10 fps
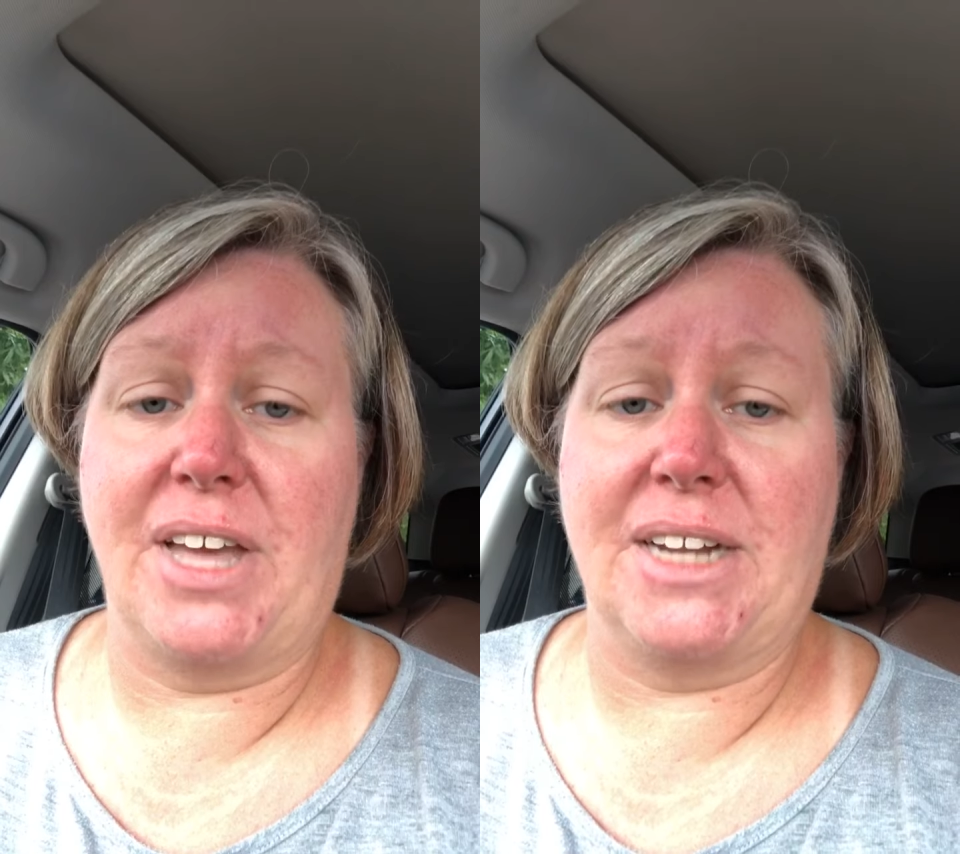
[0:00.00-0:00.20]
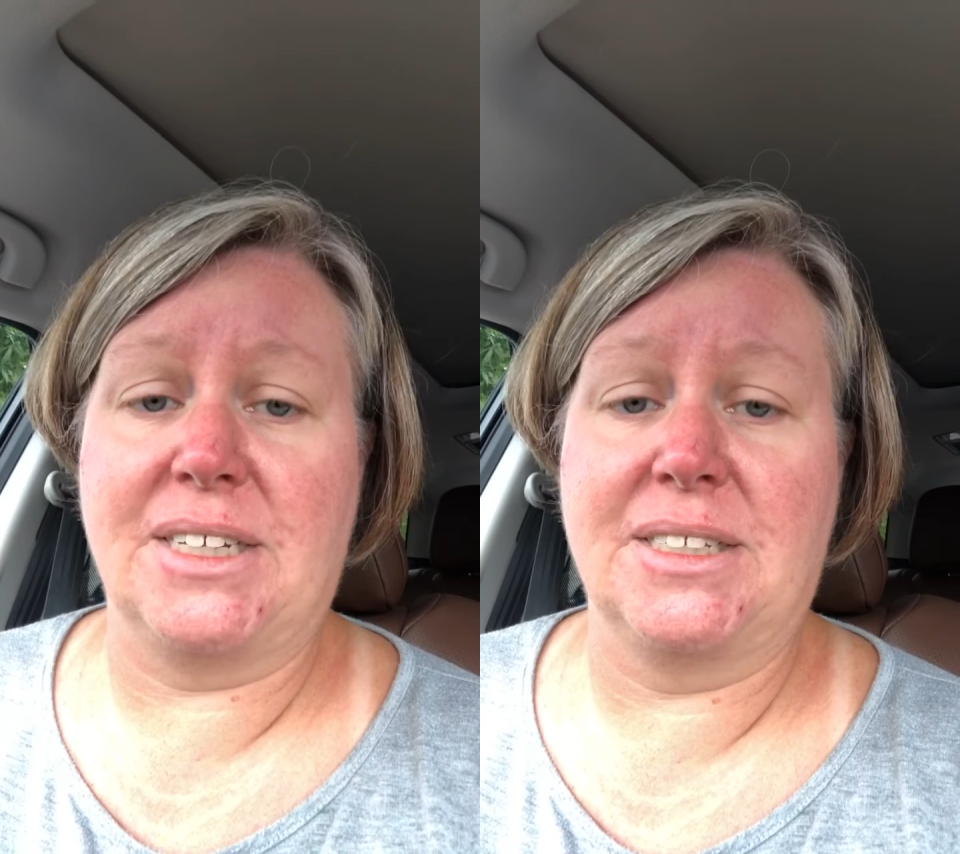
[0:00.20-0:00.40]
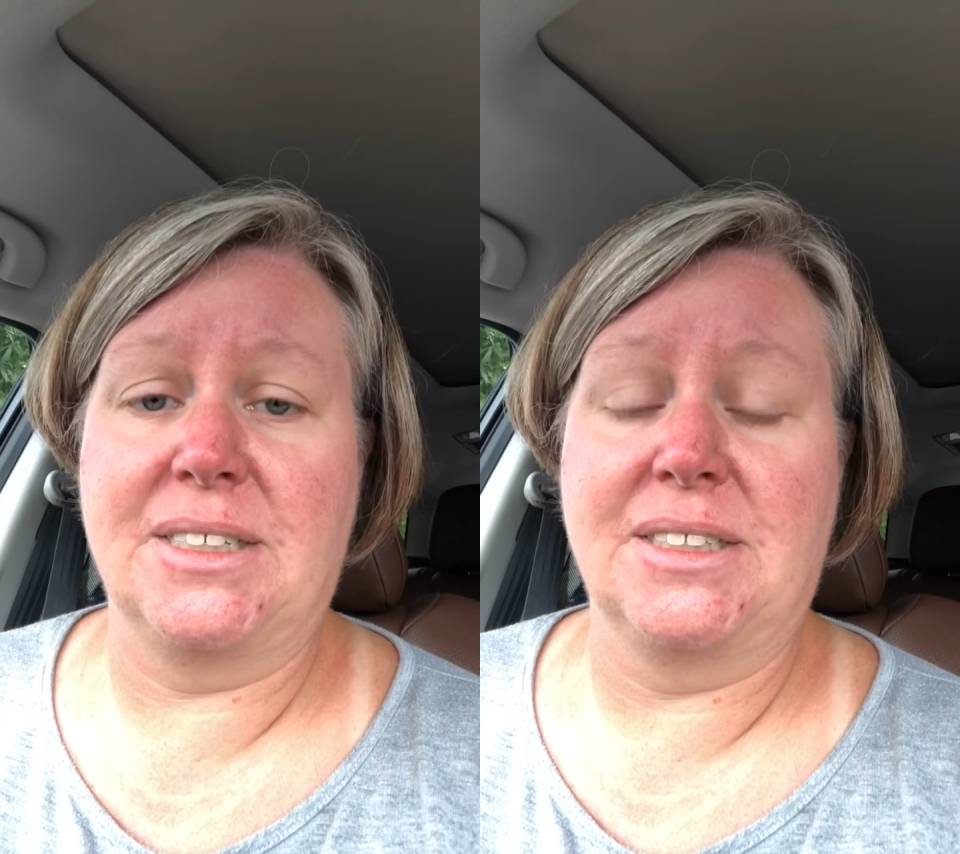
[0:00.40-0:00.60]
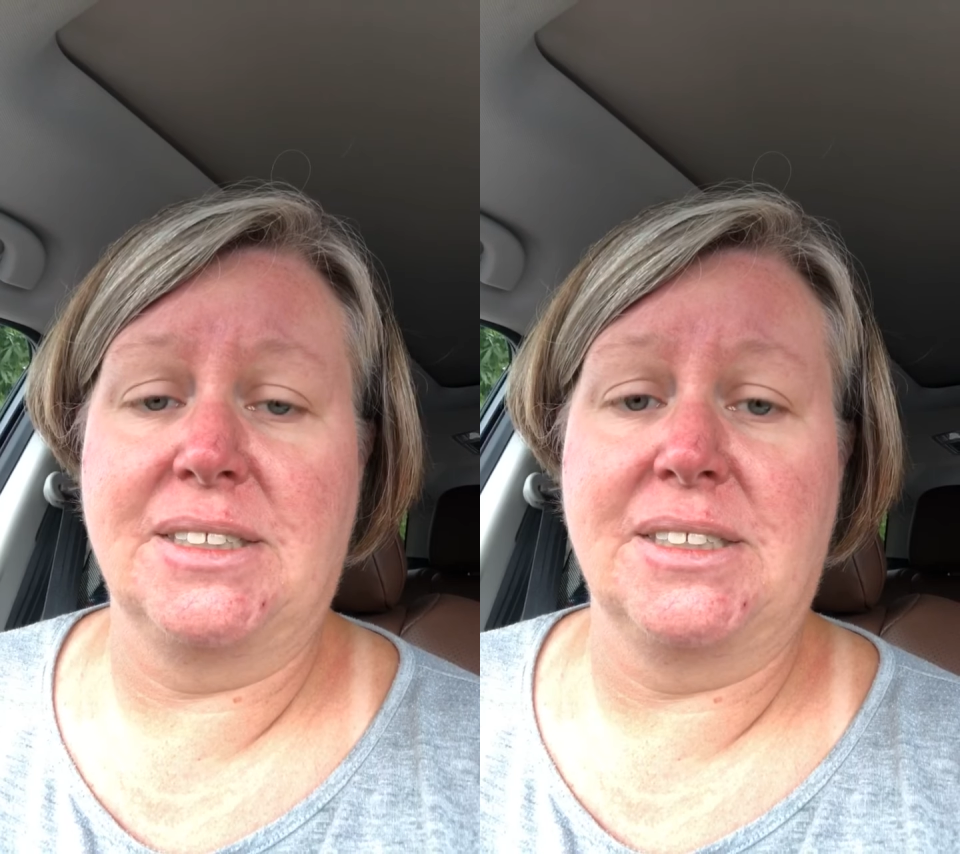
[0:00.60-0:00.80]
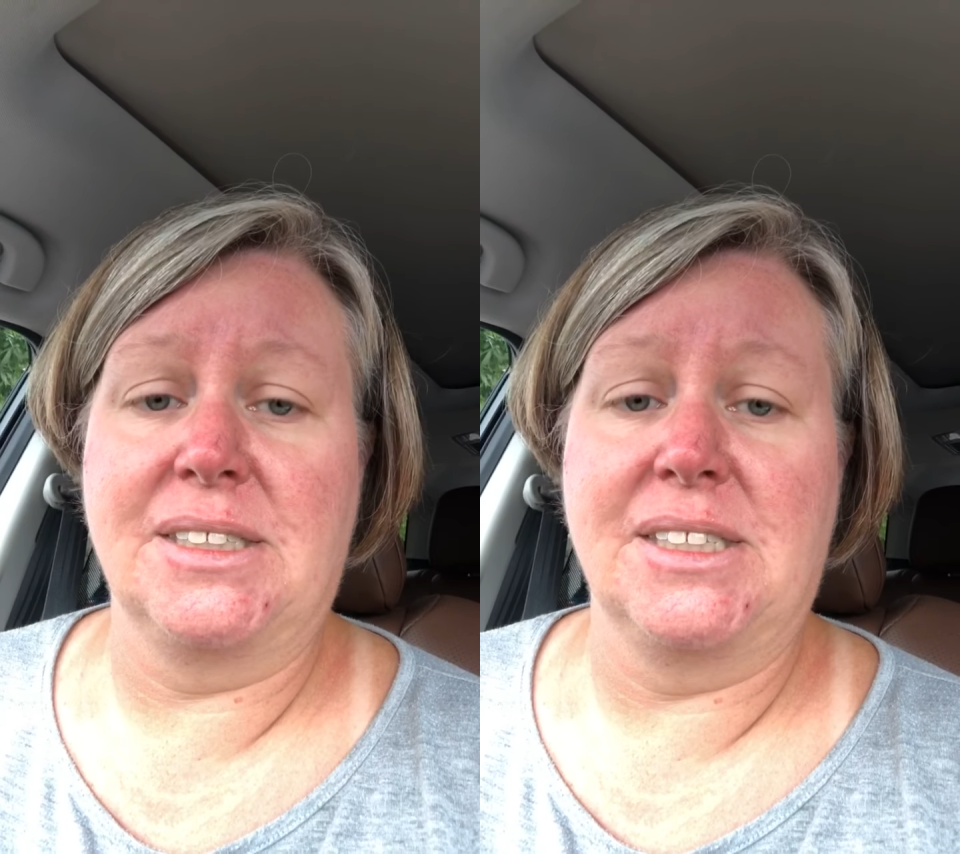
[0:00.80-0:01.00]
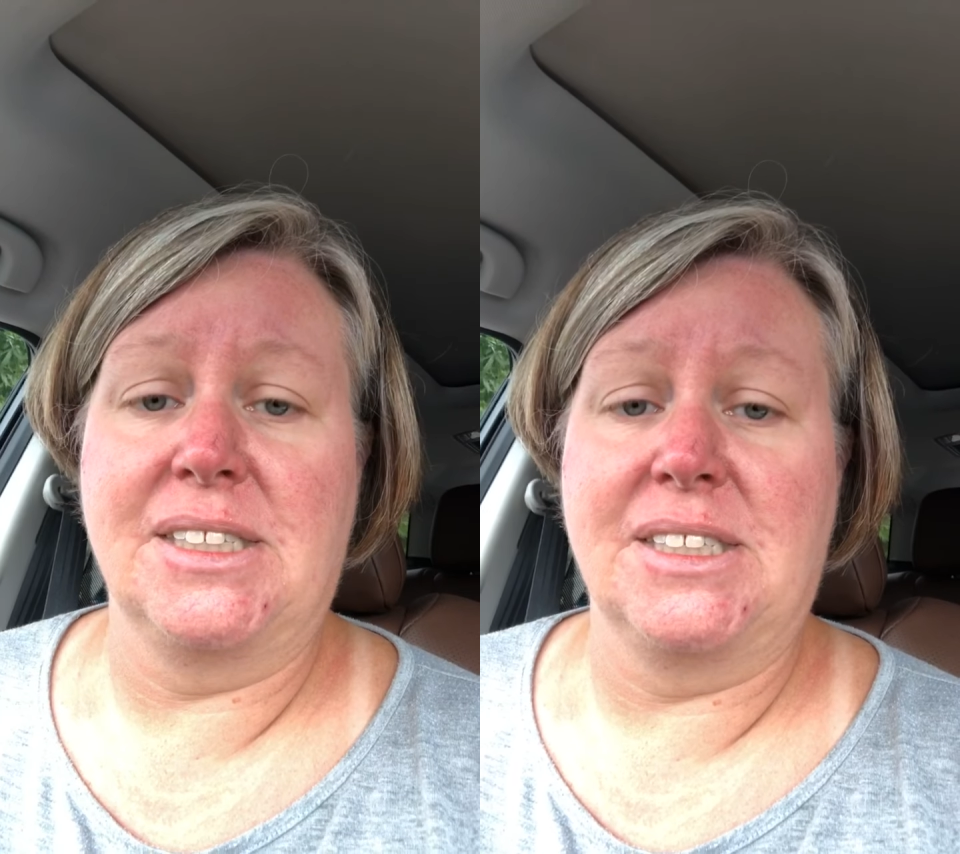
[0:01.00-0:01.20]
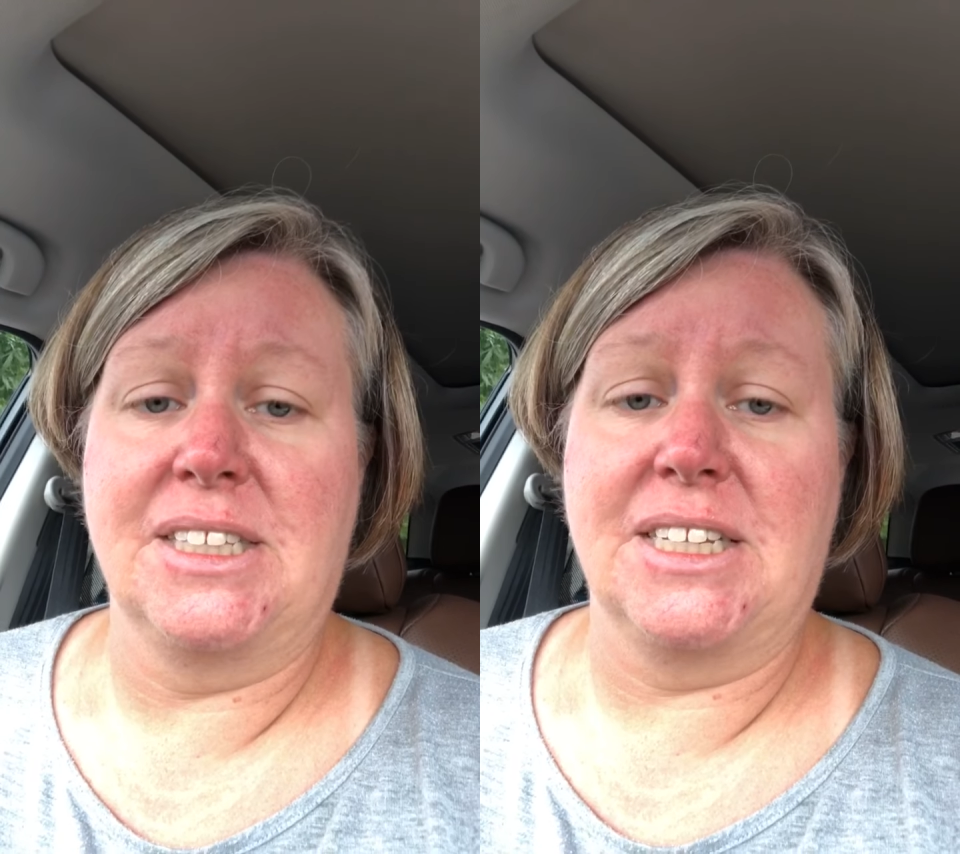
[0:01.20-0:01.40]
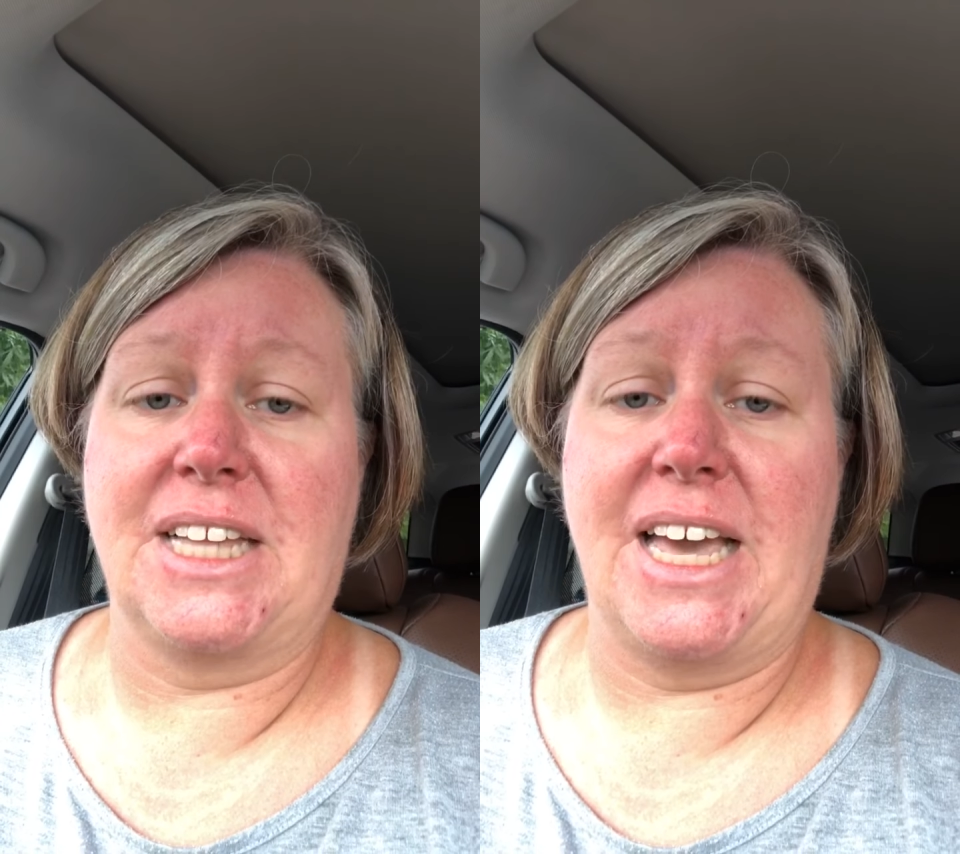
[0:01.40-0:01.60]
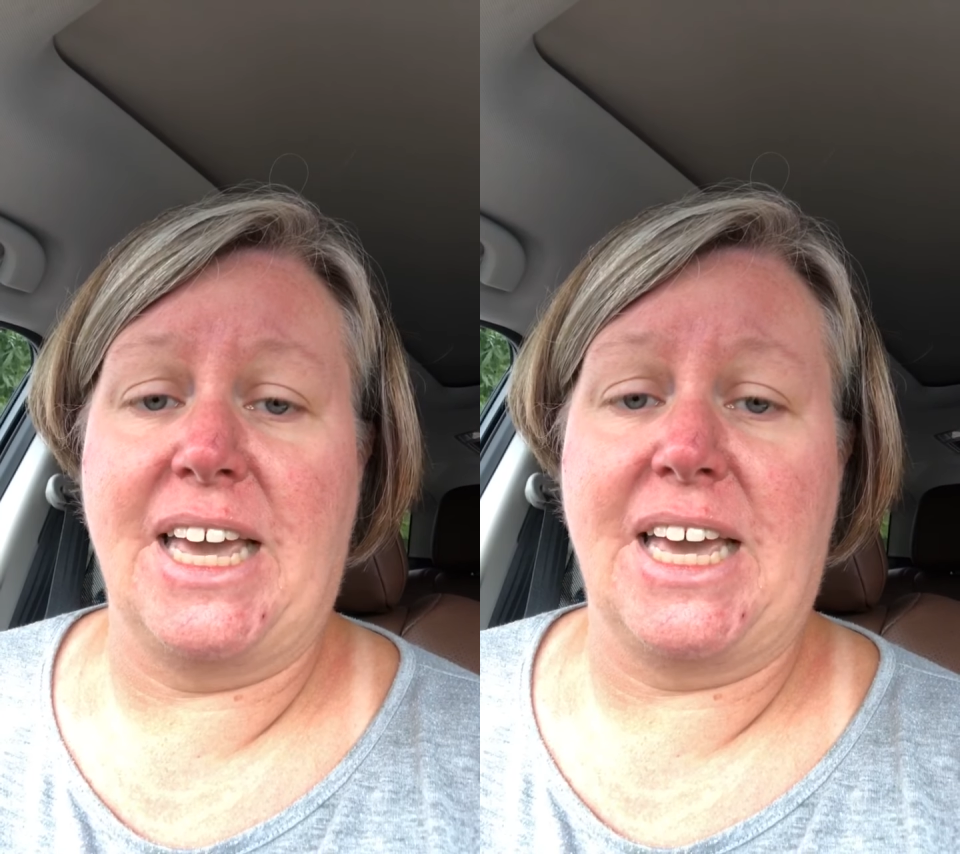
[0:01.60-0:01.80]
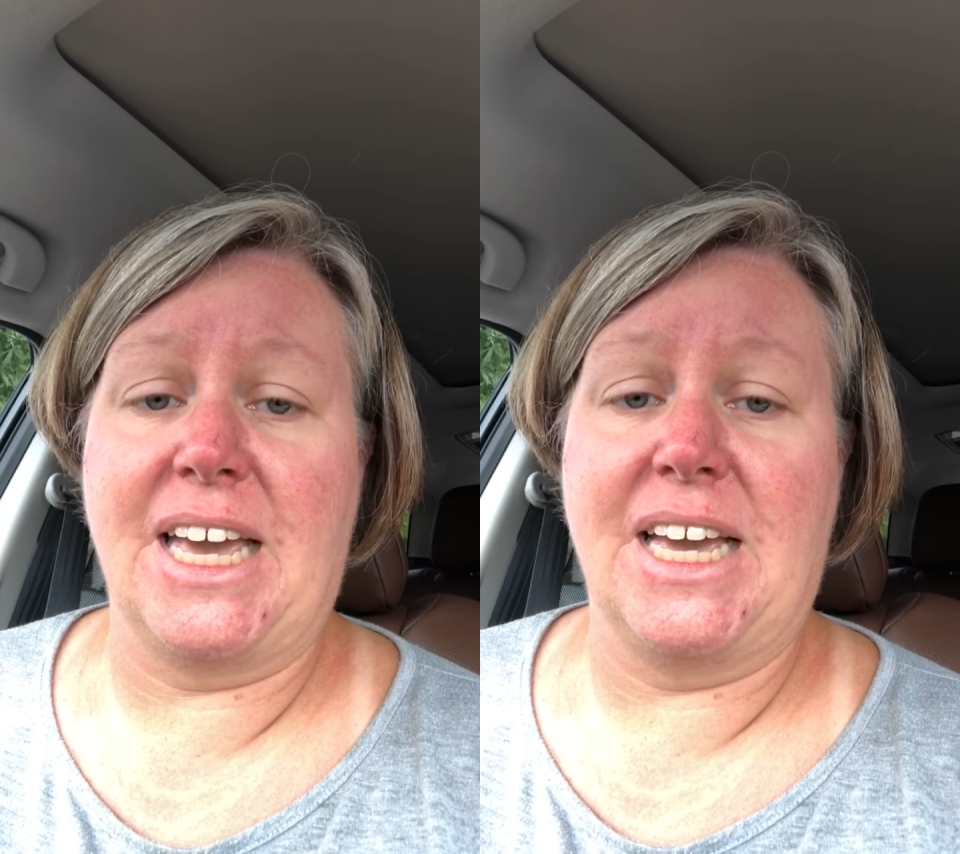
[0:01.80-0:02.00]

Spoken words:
that. Like,